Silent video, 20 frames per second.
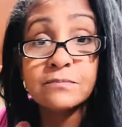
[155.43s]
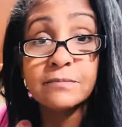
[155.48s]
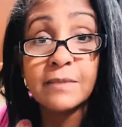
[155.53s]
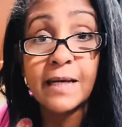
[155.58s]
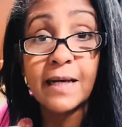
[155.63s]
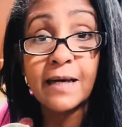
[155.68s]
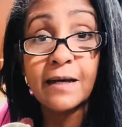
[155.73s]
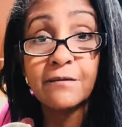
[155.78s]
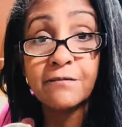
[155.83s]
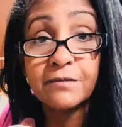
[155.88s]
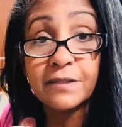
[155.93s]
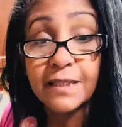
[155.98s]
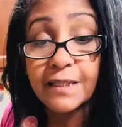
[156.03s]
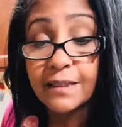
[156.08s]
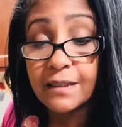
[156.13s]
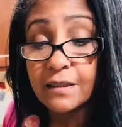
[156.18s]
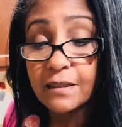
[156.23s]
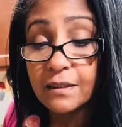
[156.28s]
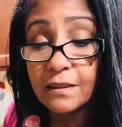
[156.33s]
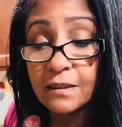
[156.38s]
I have like
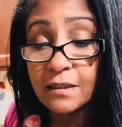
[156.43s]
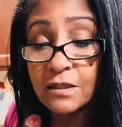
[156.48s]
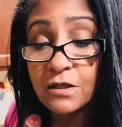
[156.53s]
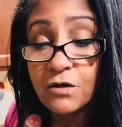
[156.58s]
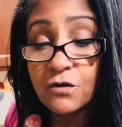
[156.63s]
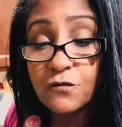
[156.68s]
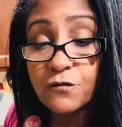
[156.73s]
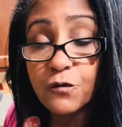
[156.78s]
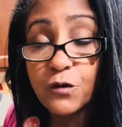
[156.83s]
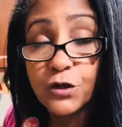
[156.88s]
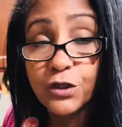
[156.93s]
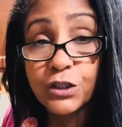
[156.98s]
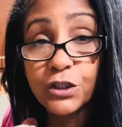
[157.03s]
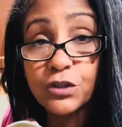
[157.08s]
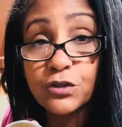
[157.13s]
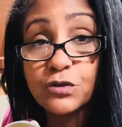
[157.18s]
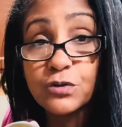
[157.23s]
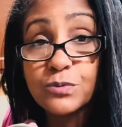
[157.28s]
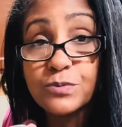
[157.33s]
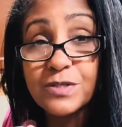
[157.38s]
4
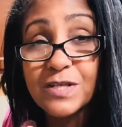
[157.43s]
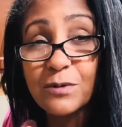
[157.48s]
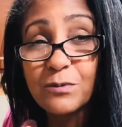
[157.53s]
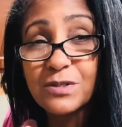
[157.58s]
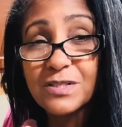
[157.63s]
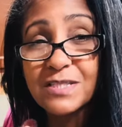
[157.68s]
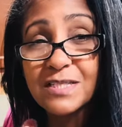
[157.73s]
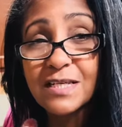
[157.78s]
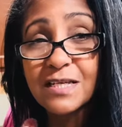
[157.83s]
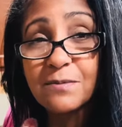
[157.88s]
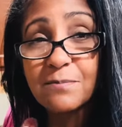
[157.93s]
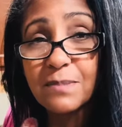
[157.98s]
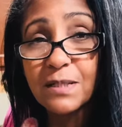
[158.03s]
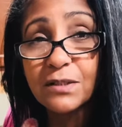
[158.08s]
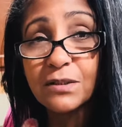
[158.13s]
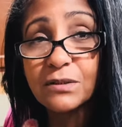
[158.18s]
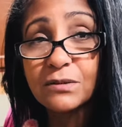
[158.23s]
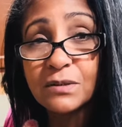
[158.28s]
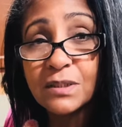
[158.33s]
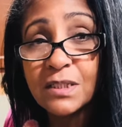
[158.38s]
cubes. I would say
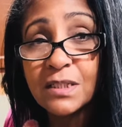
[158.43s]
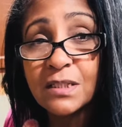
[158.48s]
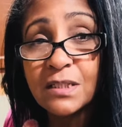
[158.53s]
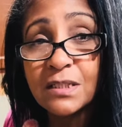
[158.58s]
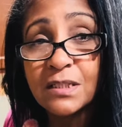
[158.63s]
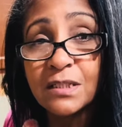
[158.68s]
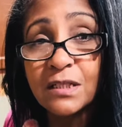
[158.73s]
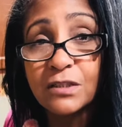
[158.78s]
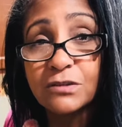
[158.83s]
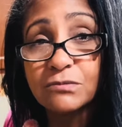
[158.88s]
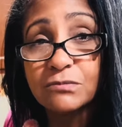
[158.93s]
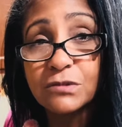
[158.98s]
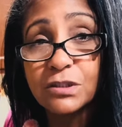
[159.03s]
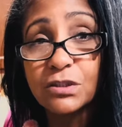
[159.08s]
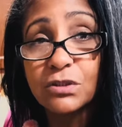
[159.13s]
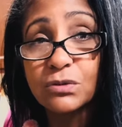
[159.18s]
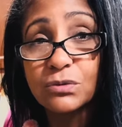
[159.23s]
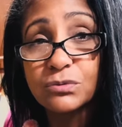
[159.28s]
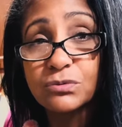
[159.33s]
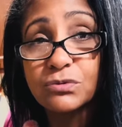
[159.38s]
about, you
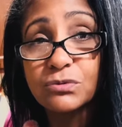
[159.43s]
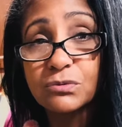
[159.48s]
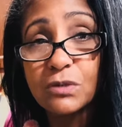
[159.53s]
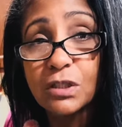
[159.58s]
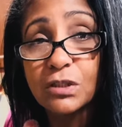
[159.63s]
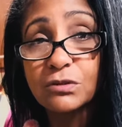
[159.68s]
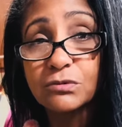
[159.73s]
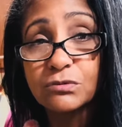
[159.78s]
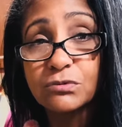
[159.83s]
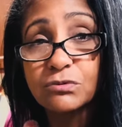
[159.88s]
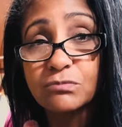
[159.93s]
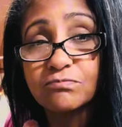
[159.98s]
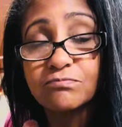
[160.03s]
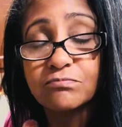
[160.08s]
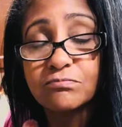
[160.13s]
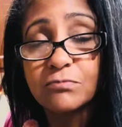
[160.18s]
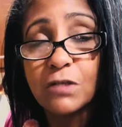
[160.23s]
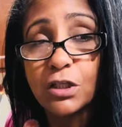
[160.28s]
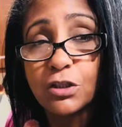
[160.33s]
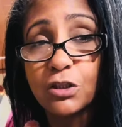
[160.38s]
know,
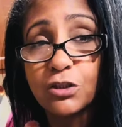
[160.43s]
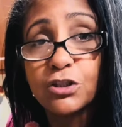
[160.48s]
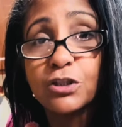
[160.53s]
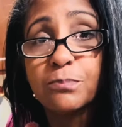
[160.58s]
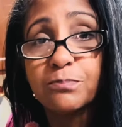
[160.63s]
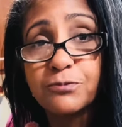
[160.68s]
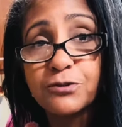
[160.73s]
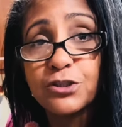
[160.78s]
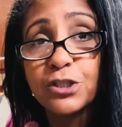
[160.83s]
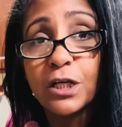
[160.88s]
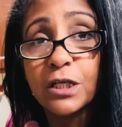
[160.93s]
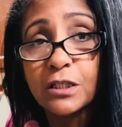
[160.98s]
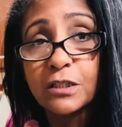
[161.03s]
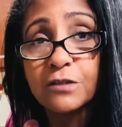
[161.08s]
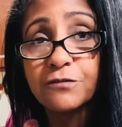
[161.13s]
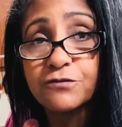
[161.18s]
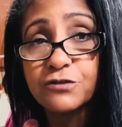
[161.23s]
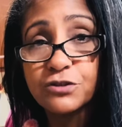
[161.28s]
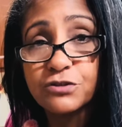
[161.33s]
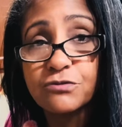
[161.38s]
a good chunk
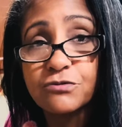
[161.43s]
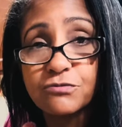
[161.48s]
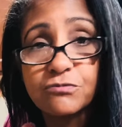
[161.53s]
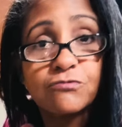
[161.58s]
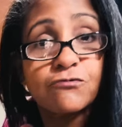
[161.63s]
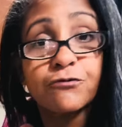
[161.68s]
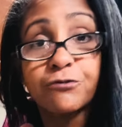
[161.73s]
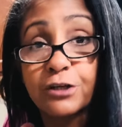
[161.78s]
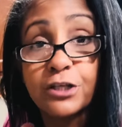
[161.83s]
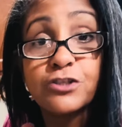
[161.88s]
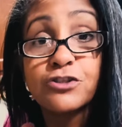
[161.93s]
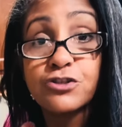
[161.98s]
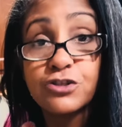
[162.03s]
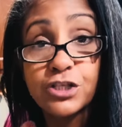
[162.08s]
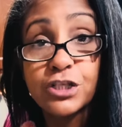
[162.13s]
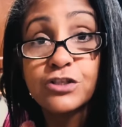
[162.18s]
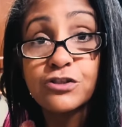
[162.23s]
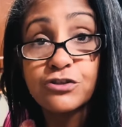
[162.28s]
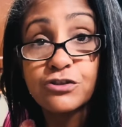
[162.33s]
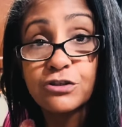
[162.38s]
of fresh
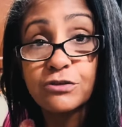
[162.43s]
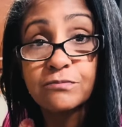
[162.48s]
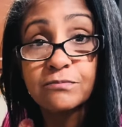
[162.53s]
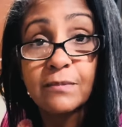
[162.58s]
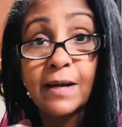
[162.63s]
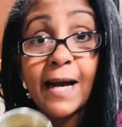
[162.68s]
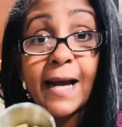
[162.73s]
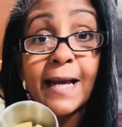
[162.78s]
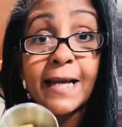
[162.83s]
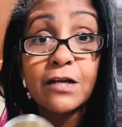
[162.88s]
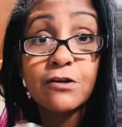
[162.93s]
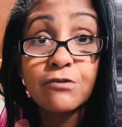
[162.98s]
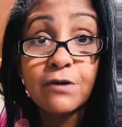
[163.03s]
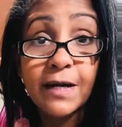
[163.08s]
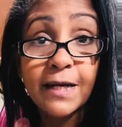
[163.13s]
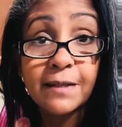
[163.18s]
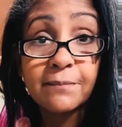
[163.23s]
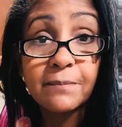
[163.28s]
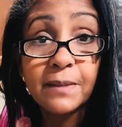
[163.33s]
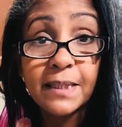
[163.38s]
ginger. I
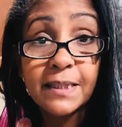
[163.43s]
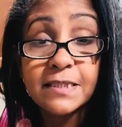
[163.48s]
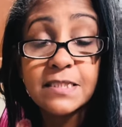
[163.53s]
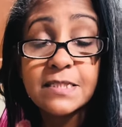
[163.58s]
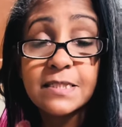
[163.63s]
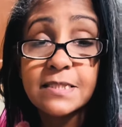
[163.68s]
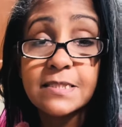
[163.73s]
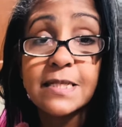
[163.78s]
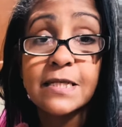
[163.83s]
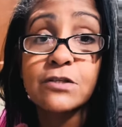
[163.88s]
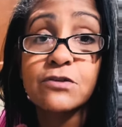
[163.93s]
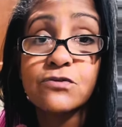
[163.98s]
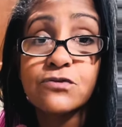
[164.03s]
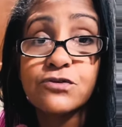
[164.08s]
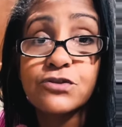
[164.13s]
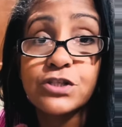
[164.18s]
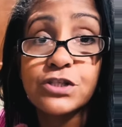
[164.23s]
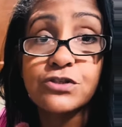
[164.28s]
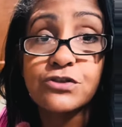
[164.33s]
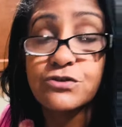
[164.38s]
grind mine because I use
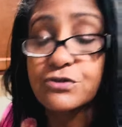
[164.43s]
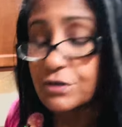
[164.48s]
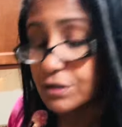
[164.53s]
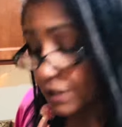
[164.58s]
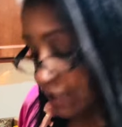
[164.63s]
ginger a